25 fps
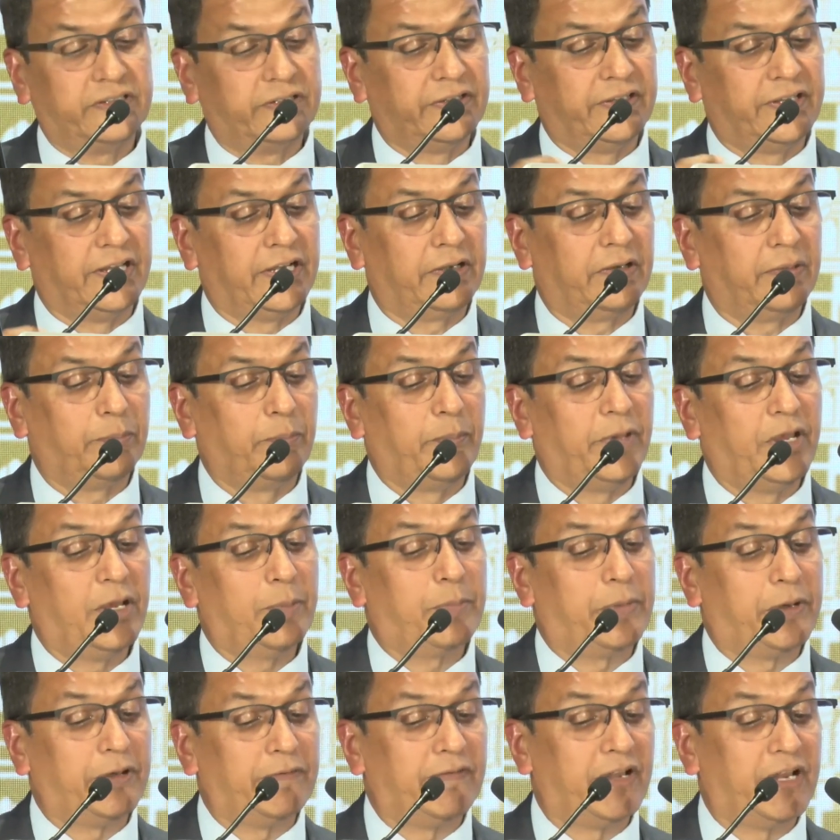that may
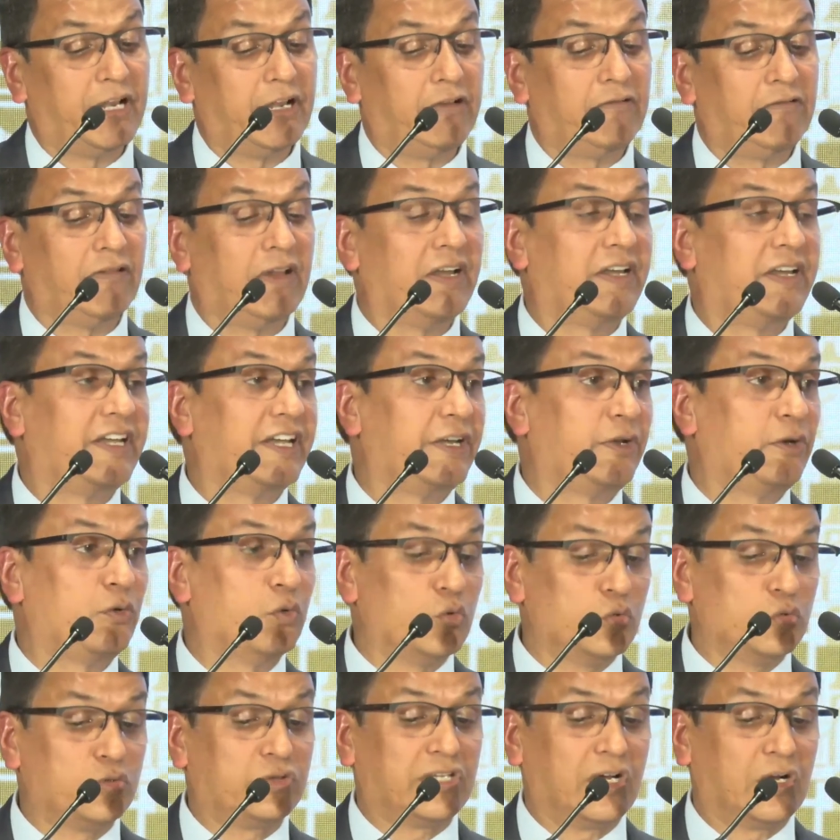prevent
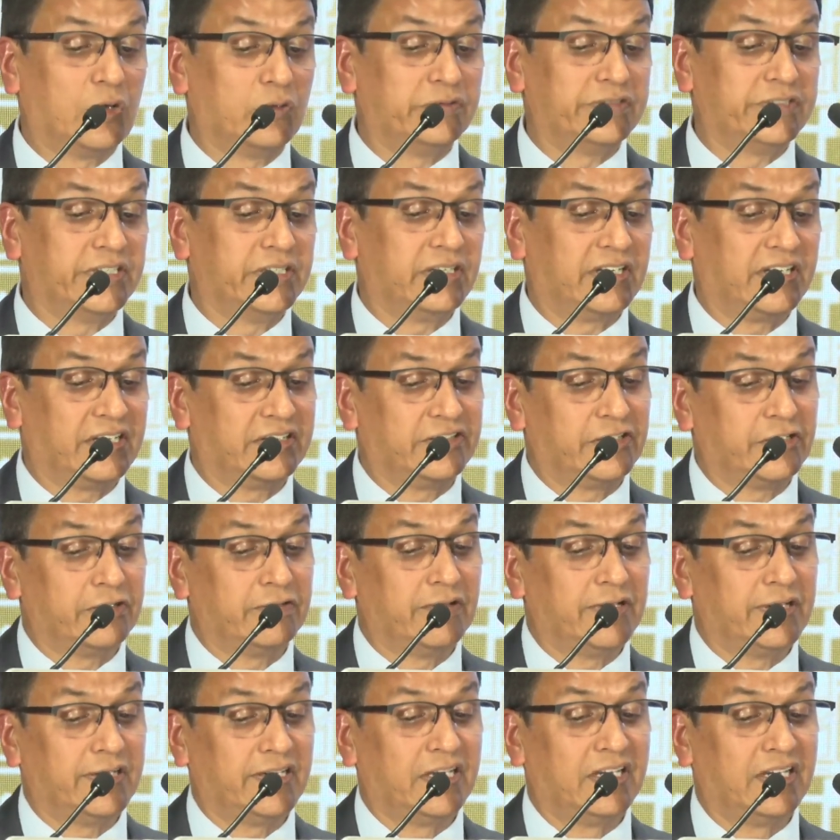22,000
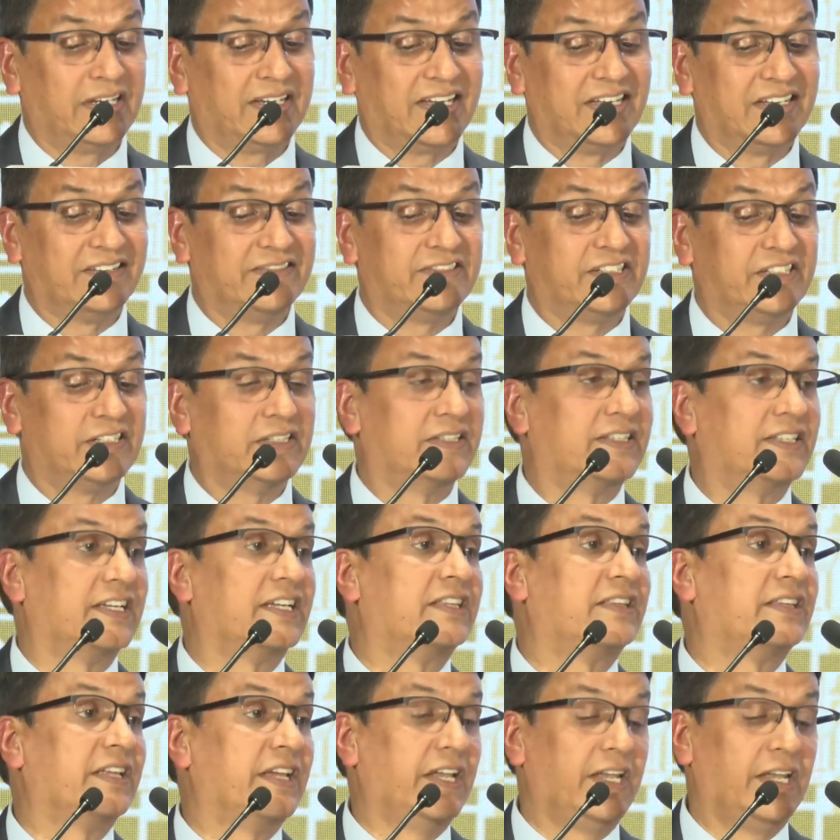cervical cancer
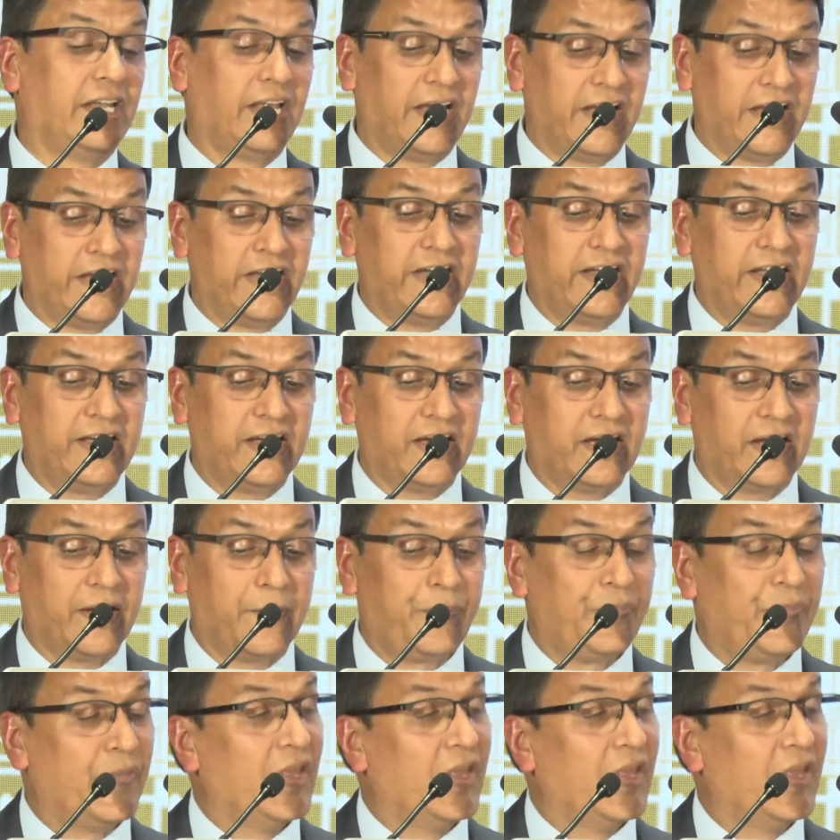deaths in India